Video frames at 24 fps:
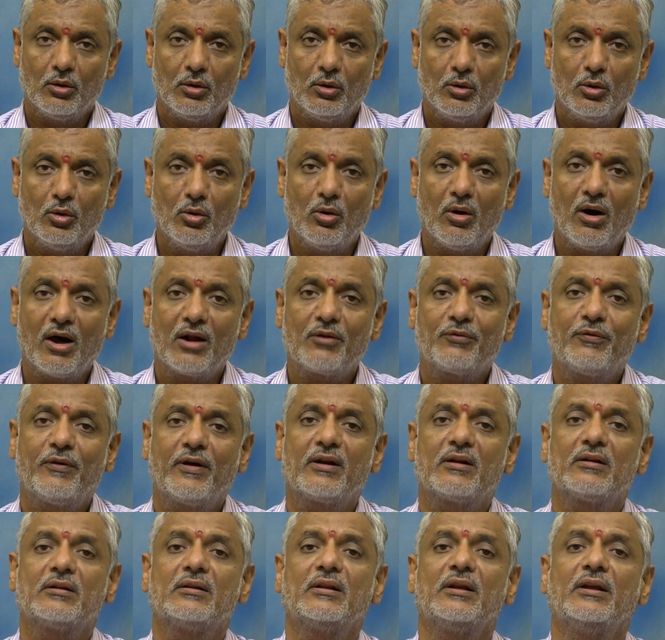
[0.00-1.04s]
Who are for
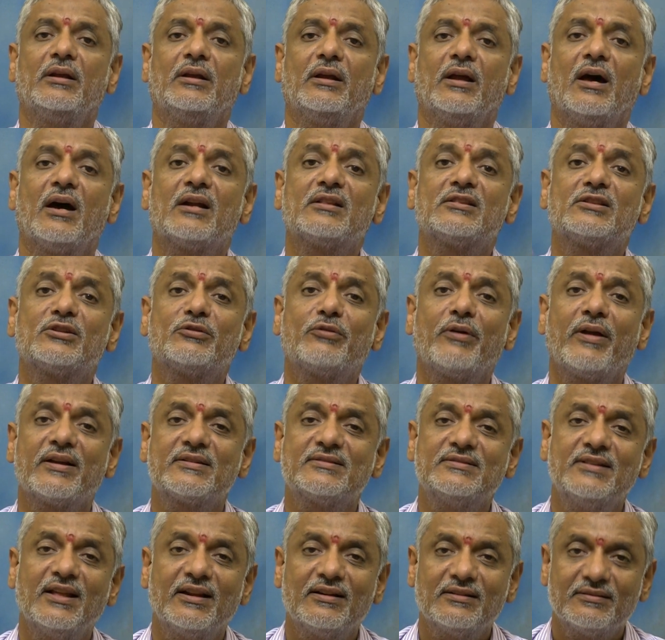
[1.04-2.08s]
the earthquakes
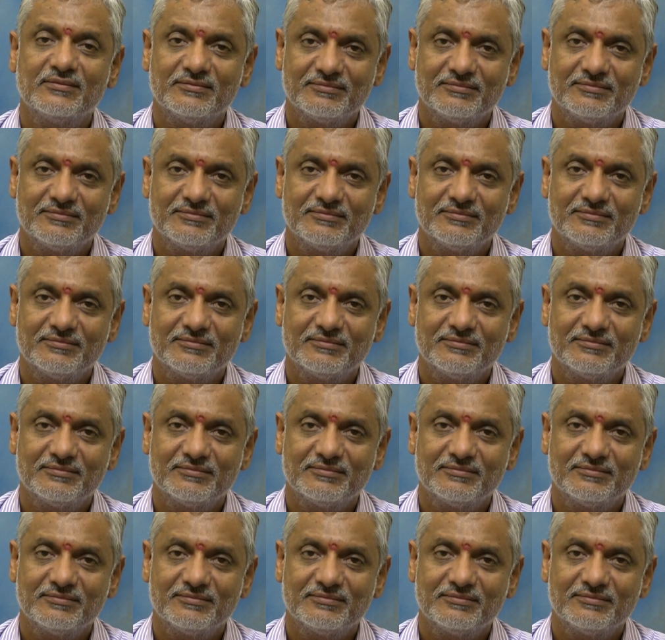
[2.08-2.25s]
then?